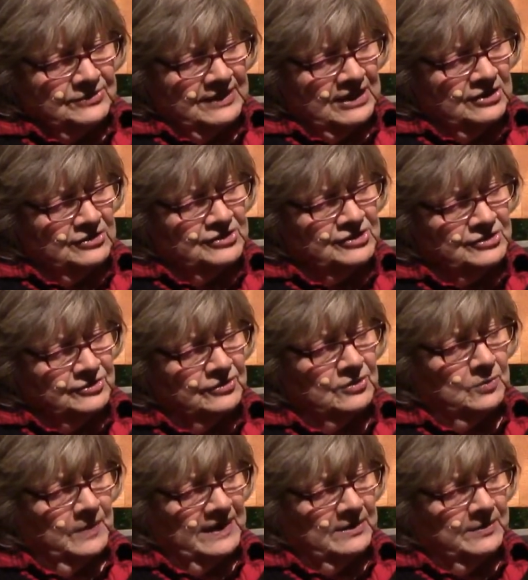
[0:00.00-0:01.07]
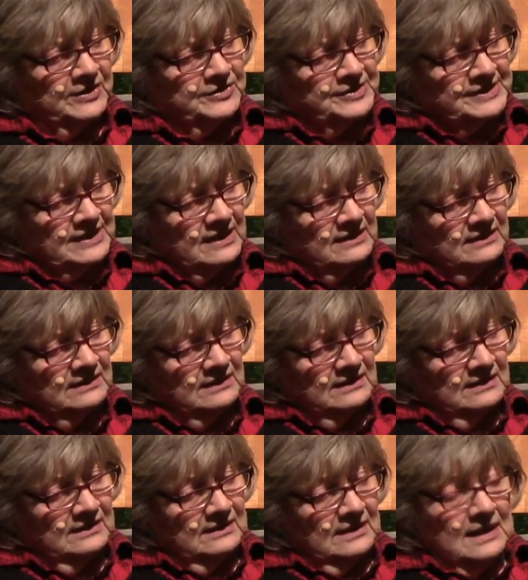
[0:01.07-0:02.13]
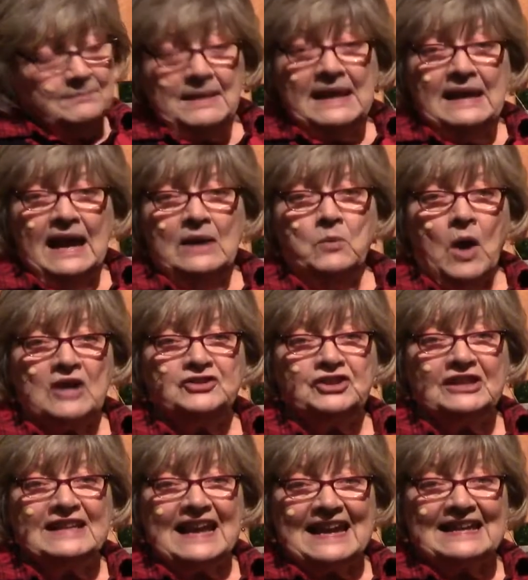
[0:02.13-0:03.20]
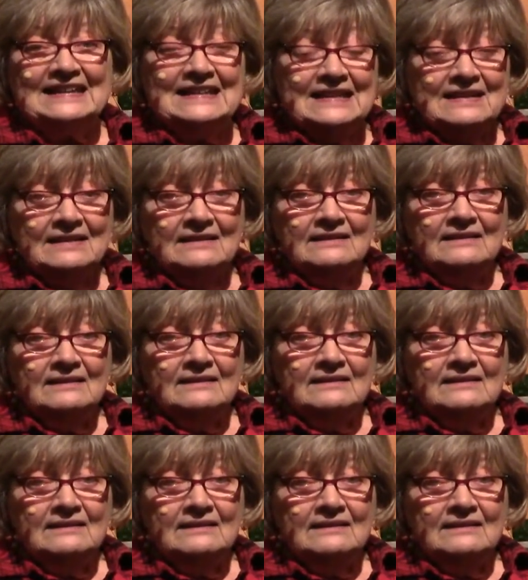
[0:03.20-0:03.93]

There stood the widow and her son. "May I watch again?"